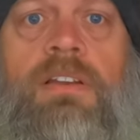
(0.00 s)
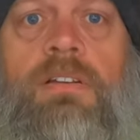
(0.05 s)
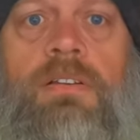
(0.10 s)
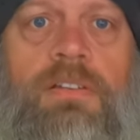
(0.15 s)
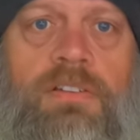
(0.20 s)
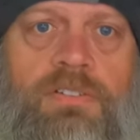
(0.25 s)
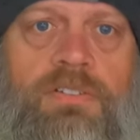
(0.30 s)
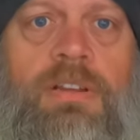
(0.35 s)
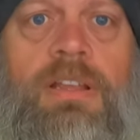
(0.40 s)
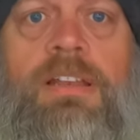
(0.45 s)
You know,
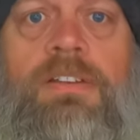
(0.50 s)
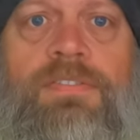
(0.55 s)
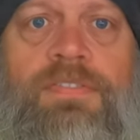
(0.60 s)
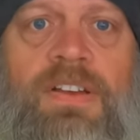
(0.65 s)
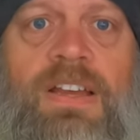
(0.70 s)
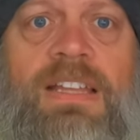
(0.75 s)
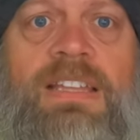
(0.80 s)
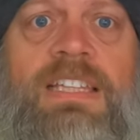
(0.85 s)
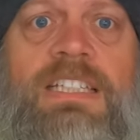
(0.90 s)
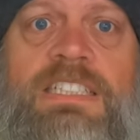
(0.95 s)
they're trying to
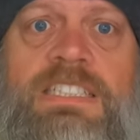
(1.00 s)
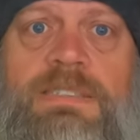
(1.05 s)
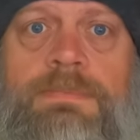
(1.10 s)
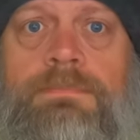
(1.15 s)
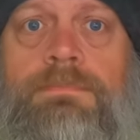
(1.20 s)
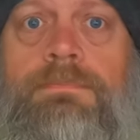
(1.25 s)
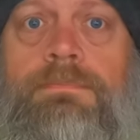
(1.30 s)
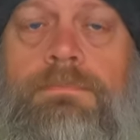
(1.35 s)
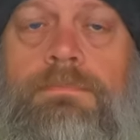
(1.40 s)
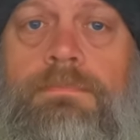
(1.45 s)
find this
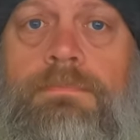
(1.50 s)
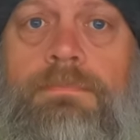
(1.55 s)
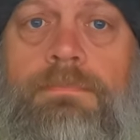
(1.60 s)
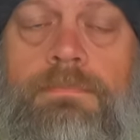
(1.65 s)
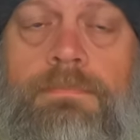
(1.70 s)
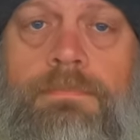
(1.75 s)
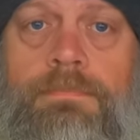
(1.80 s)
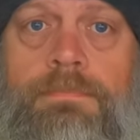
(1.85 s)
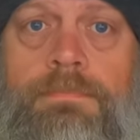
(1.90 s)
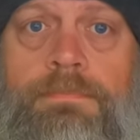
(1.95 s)

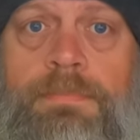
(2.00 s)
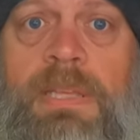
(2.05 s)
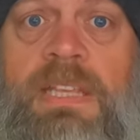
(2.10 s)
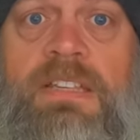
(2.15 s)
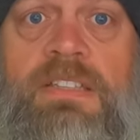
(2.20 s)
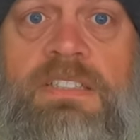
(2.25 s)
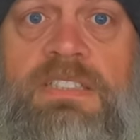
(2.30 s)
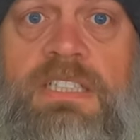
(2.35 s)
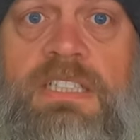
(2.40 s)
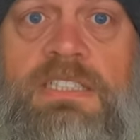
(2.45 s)

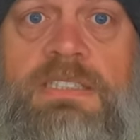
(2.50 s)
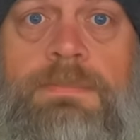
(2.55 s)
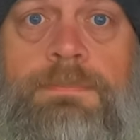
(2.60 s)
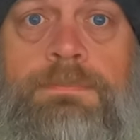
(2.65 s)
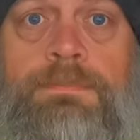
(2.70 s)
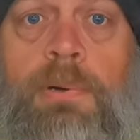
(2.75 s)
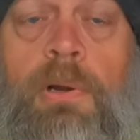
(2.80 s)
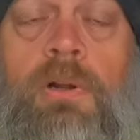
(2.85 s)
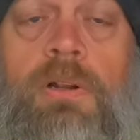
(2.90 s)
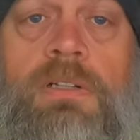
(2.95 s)
piece, this
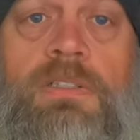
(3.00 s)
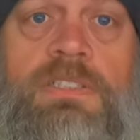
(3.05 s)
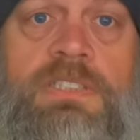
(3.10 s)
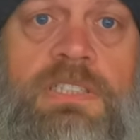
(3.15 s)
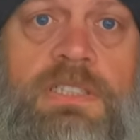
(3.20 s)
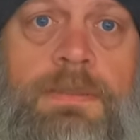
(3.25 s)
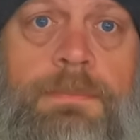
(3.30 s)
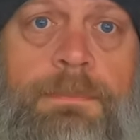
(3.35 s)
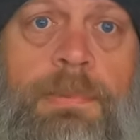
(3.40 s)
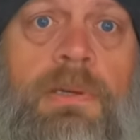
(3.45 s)
part,
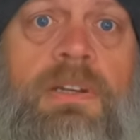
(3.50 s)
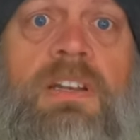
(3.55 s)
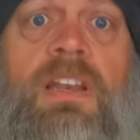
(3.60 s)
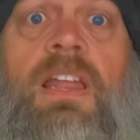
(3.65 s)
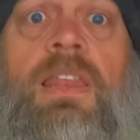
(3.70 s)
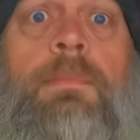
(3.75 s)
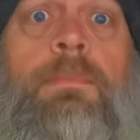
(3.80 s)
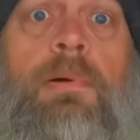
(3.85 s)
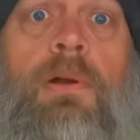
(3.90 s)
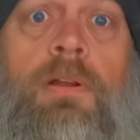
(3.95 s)
to put
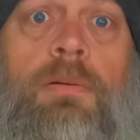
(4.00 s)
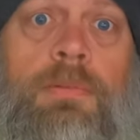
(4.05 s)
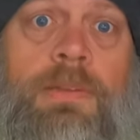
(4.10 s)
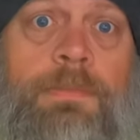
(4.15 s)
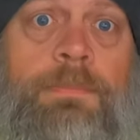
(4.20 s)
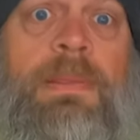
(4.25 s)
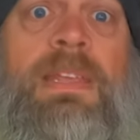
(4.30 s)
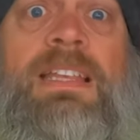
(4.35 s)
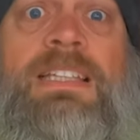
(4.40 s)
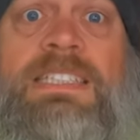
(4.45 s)
another part with
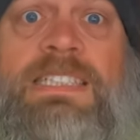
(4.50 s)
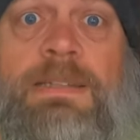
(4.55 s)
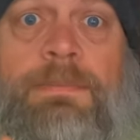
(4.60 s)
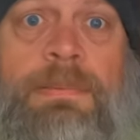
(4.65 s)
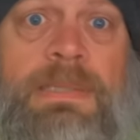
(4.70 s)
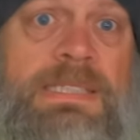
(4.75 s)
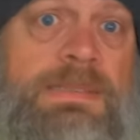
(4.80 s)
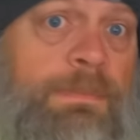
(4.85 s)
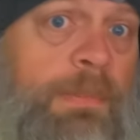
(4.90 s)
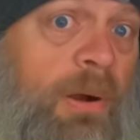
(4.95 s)
the piece
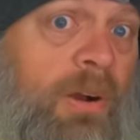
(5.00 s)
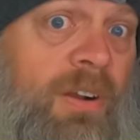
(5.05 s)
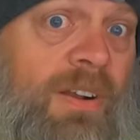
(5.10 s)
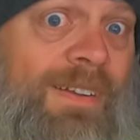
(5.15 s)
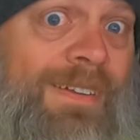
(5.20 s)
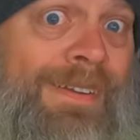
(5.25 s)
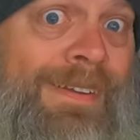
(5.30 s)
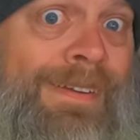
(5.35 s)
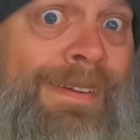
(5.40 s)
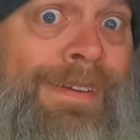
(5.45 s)

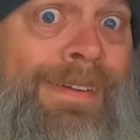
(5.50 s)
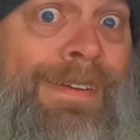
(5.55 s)
part.